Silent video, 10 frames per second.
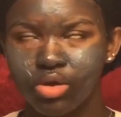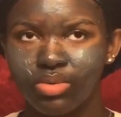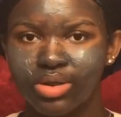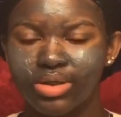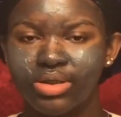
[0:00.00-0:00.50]
Oh
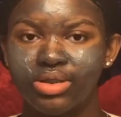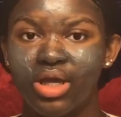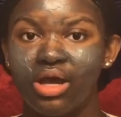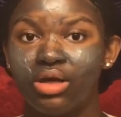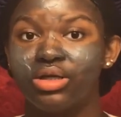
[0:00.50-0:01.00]
my goodness,
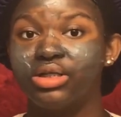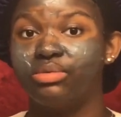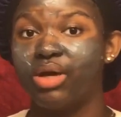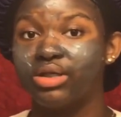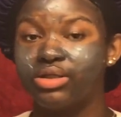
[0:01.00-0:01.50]
how I
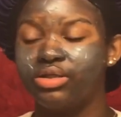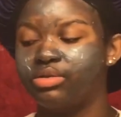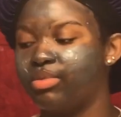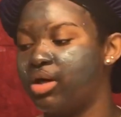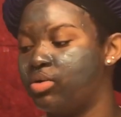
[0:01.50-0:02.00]
customized it to
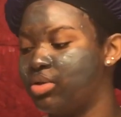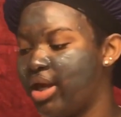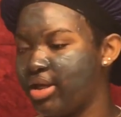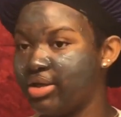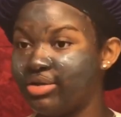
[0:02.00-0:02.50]
my own
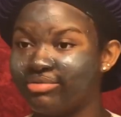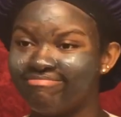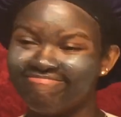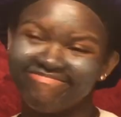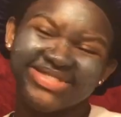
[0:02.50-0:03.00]
liking.
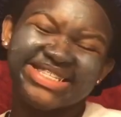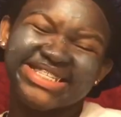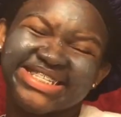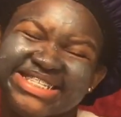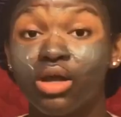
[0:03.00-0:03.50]

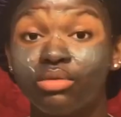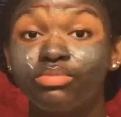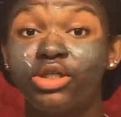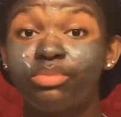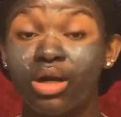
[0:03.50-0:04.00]
So now I'm
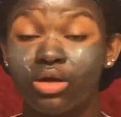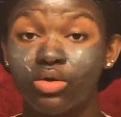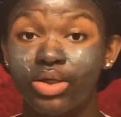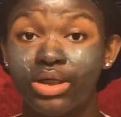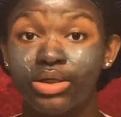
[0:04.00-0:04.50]
just about to
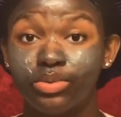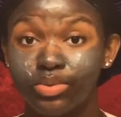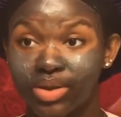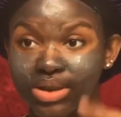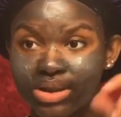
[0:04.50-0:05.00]
go in there and
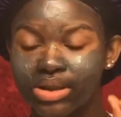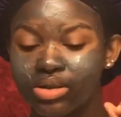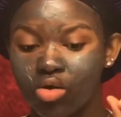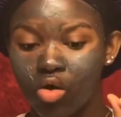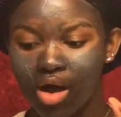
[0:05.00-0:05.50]
rinse this
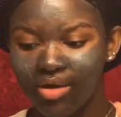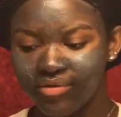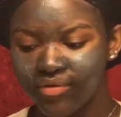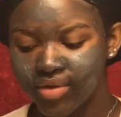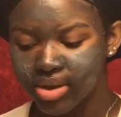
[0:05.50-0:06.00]

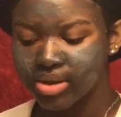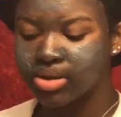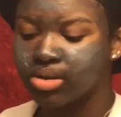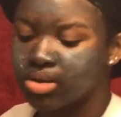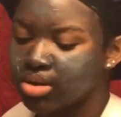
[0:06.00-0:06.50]
off
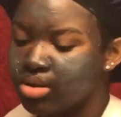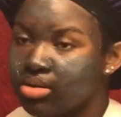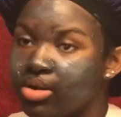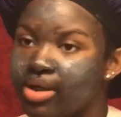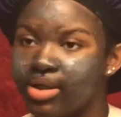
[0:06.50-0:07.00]

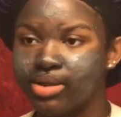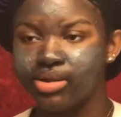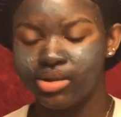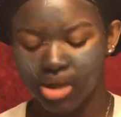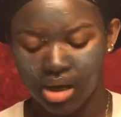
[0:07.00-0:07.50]

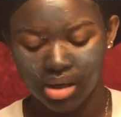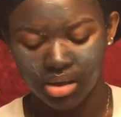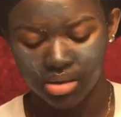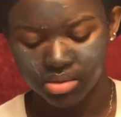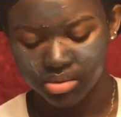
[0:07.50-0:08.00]
and
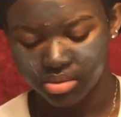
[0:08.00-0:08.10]
jaw.